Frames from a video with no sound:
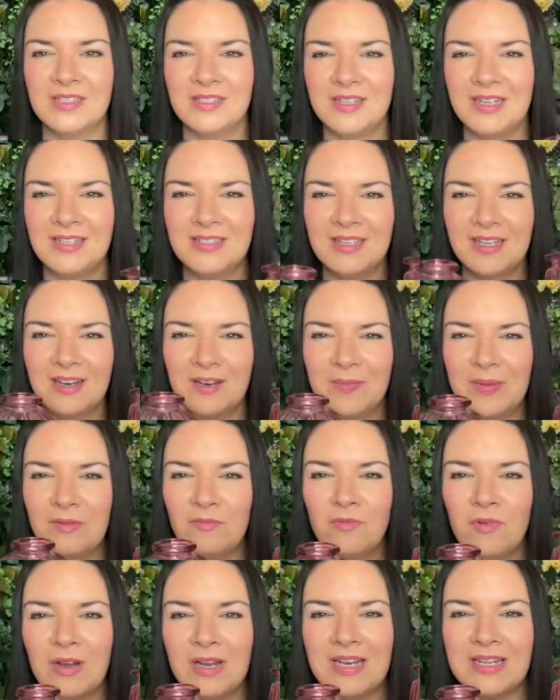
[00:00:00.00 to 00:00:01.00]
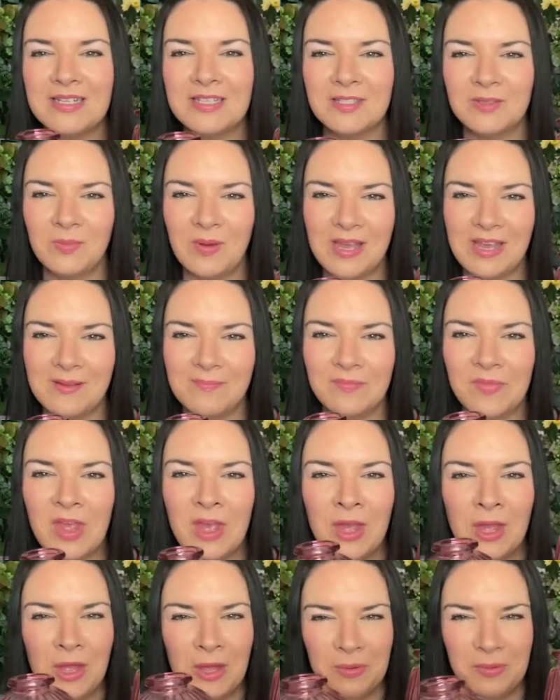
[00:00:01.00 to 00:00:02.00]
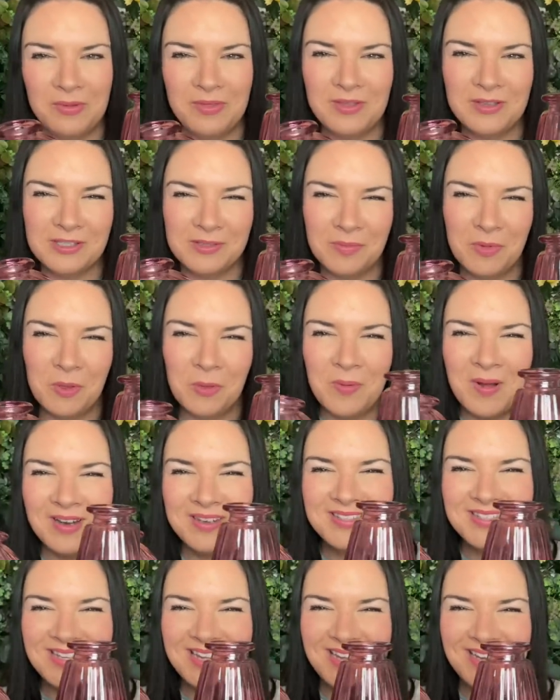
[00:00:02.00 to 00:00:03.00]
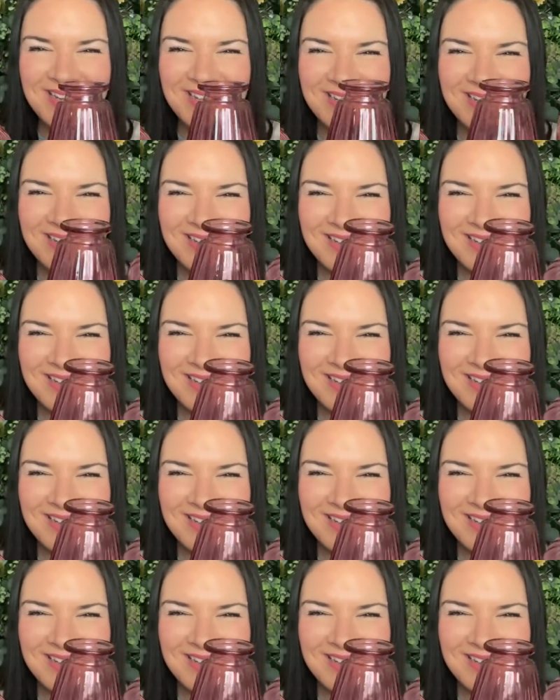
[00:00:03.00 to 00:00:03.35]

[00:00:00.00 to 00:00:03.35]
These are going to be really sweet with the small ones in.